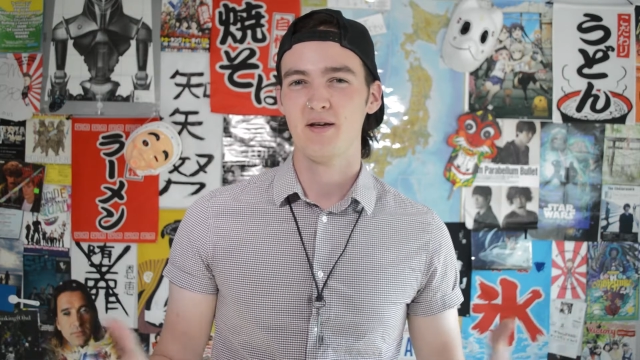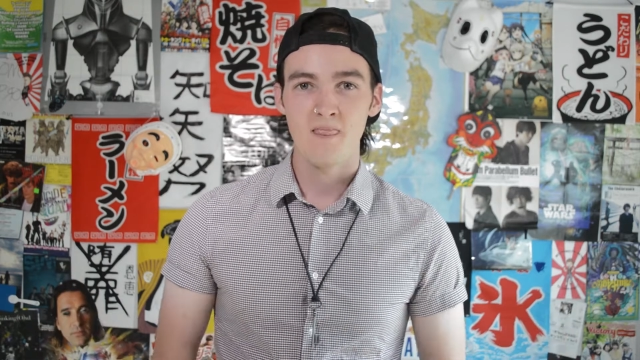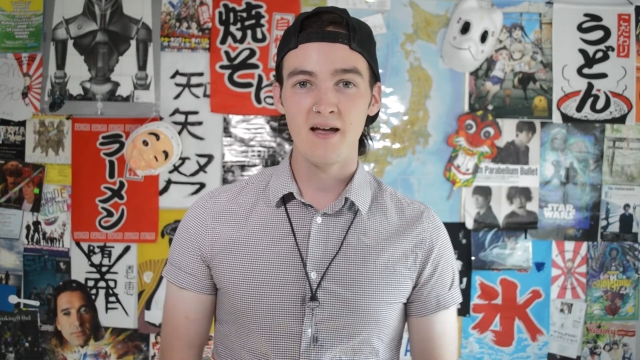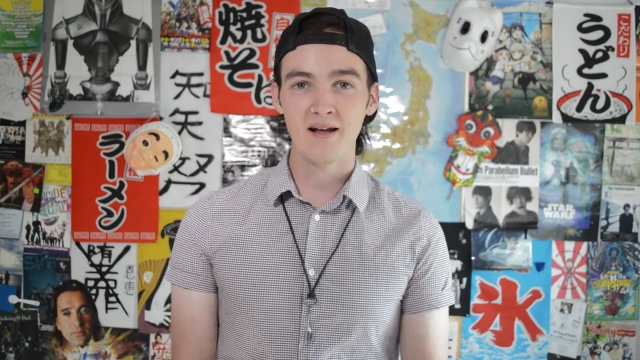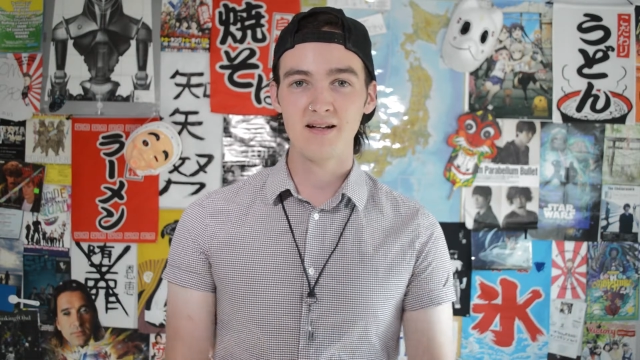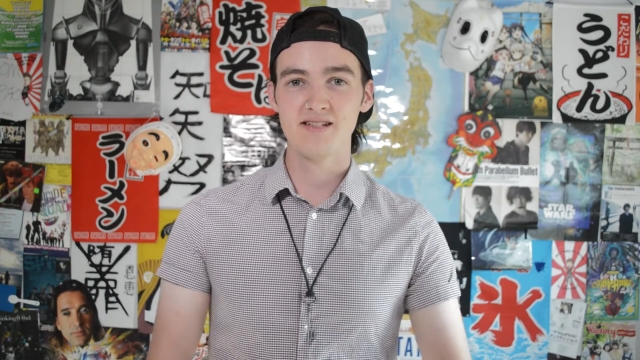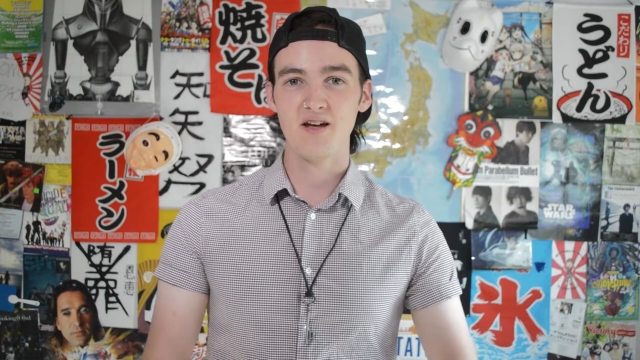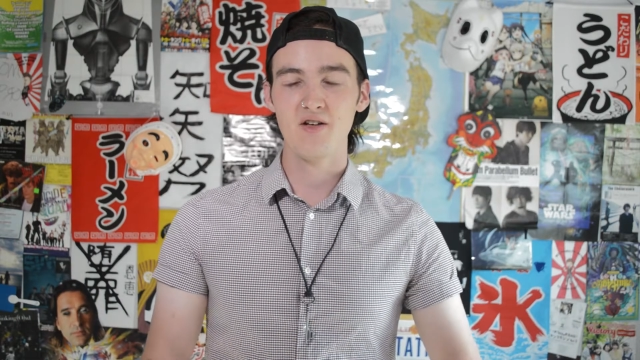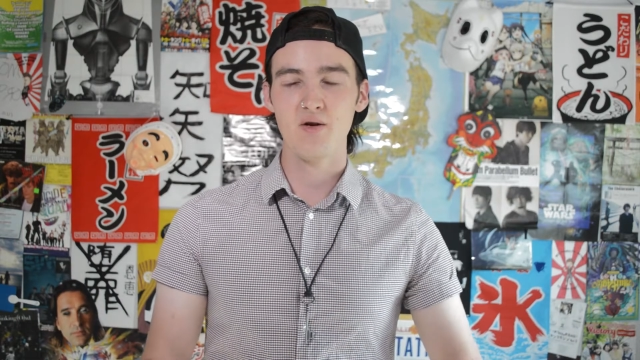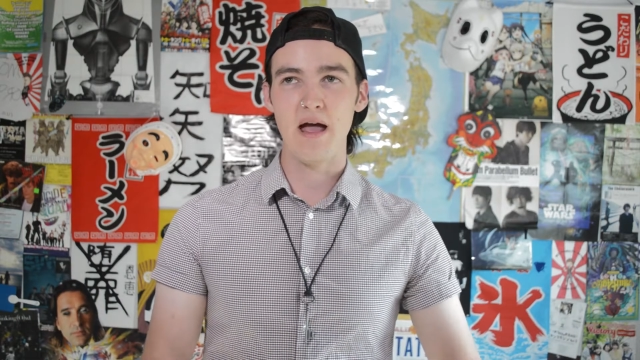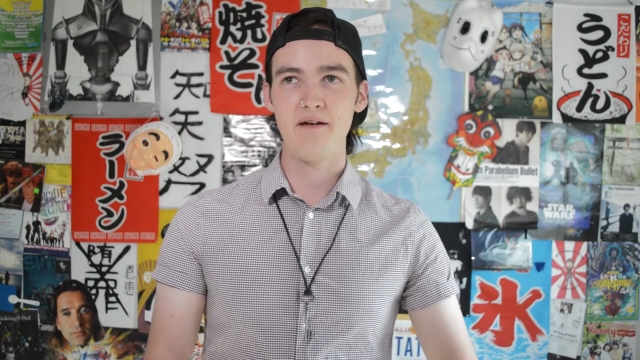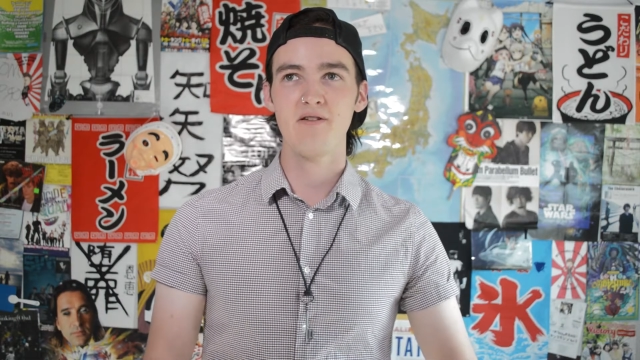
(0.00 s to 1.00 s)
Now I gotta tell
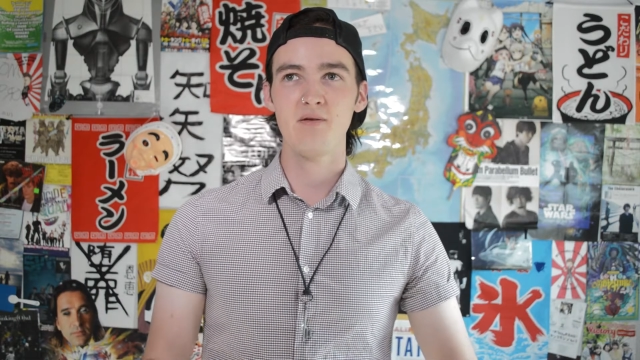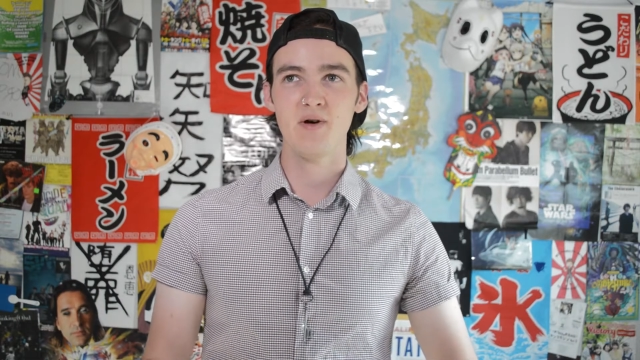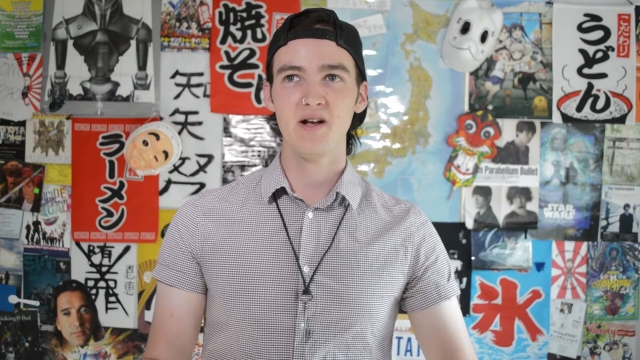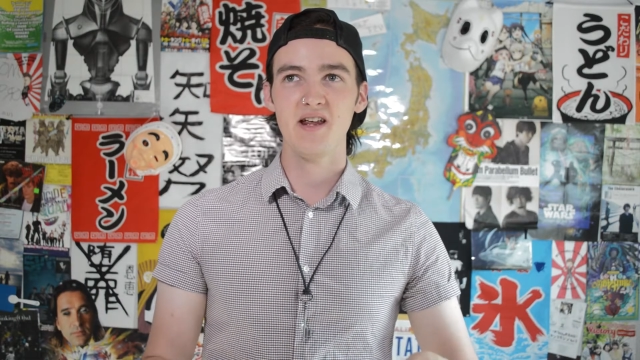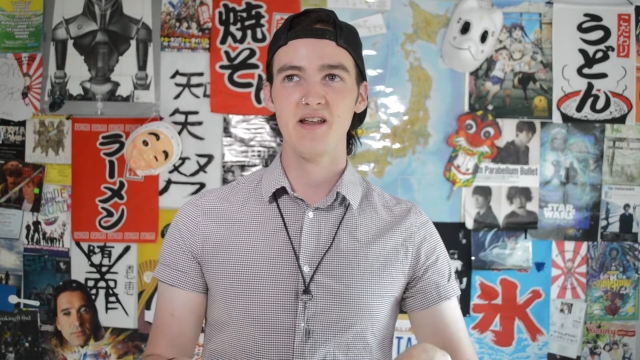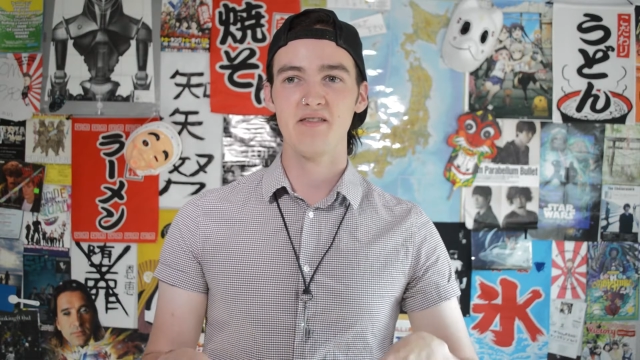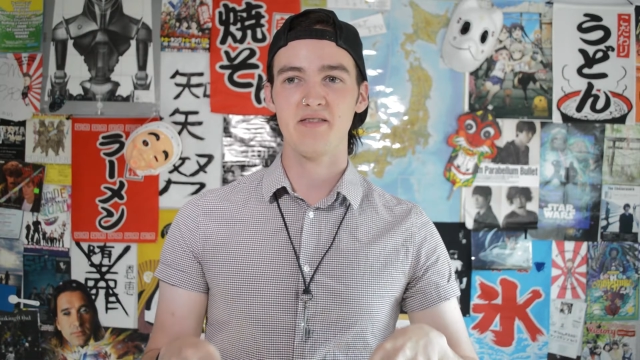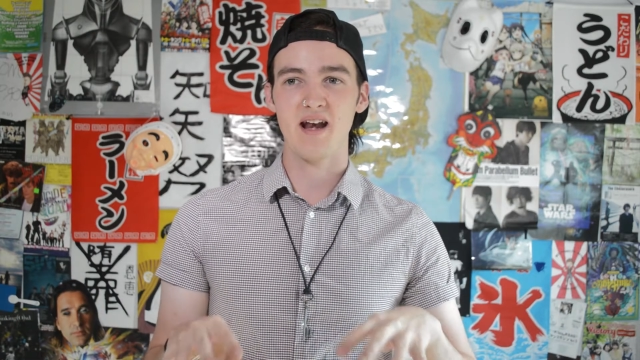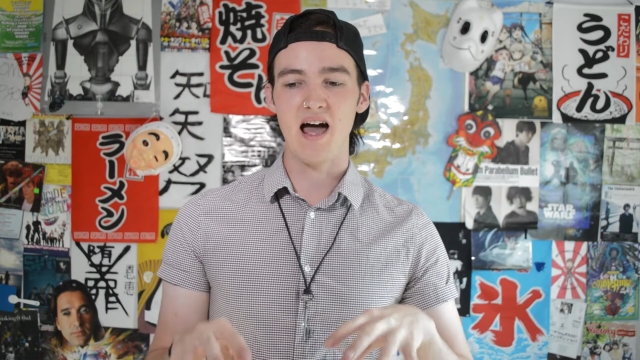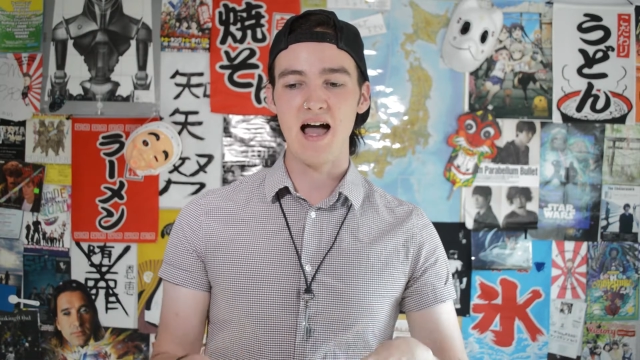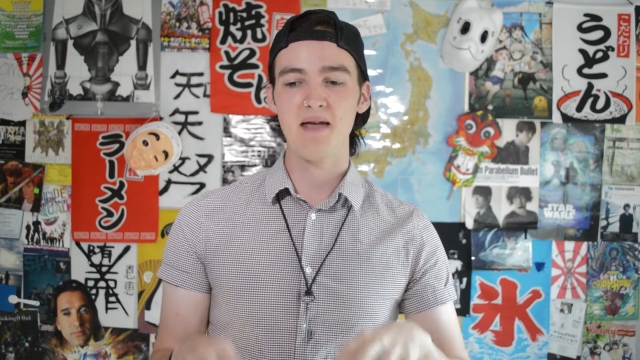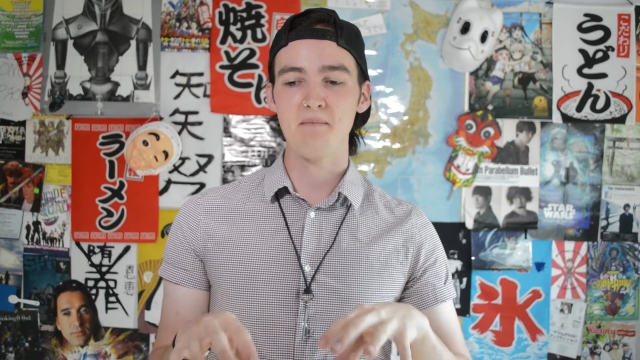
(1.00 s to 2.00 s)
you, everybody that
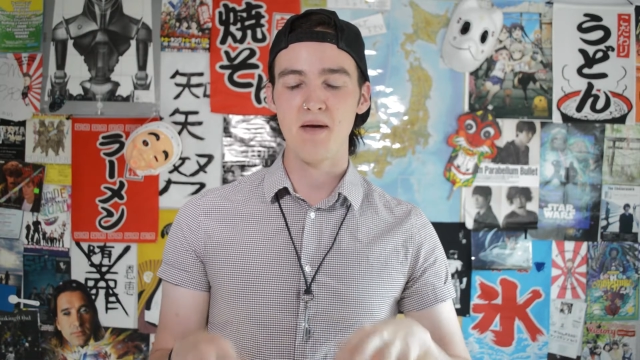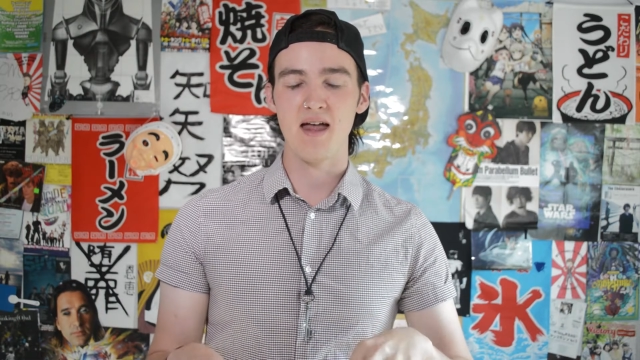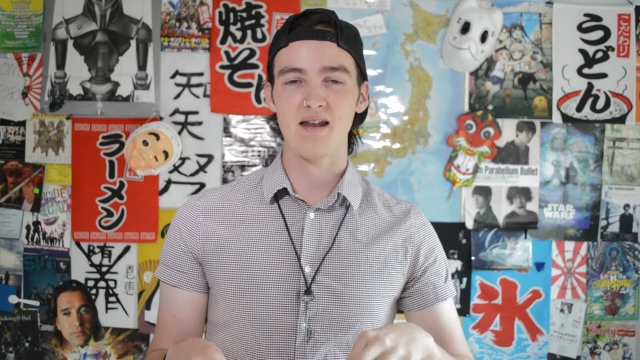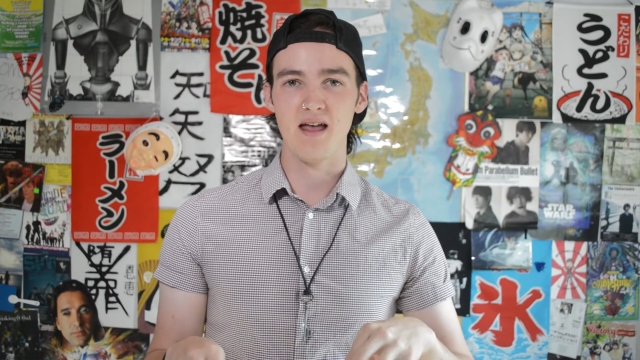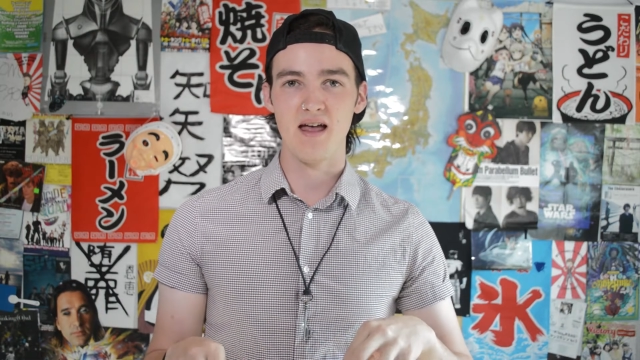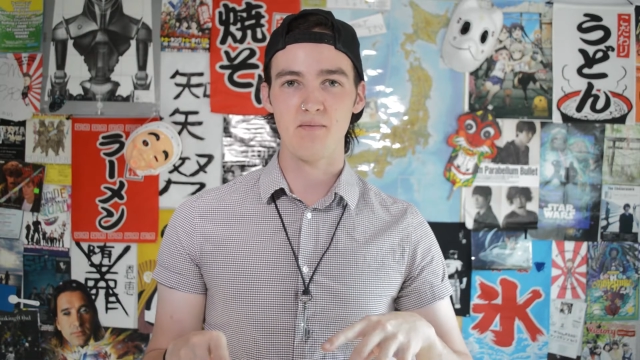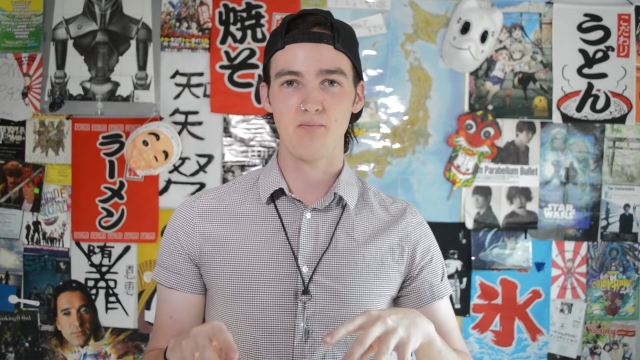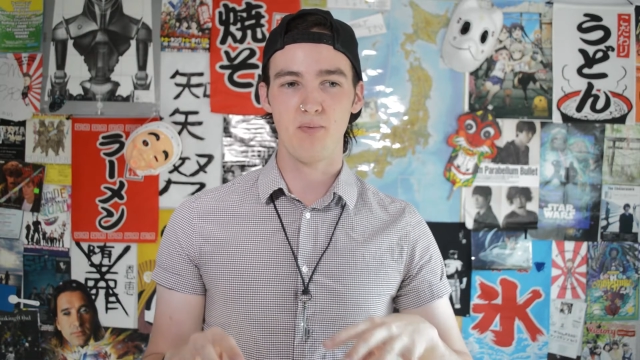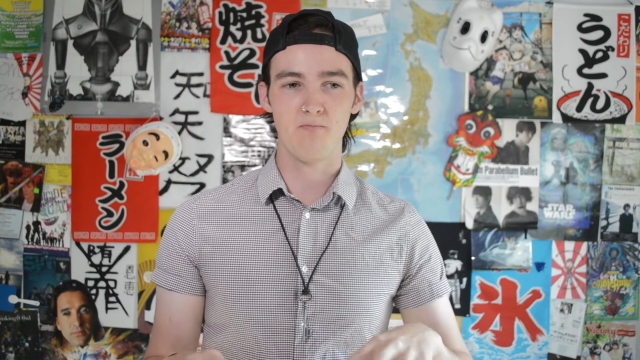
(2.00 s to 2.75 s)
I met at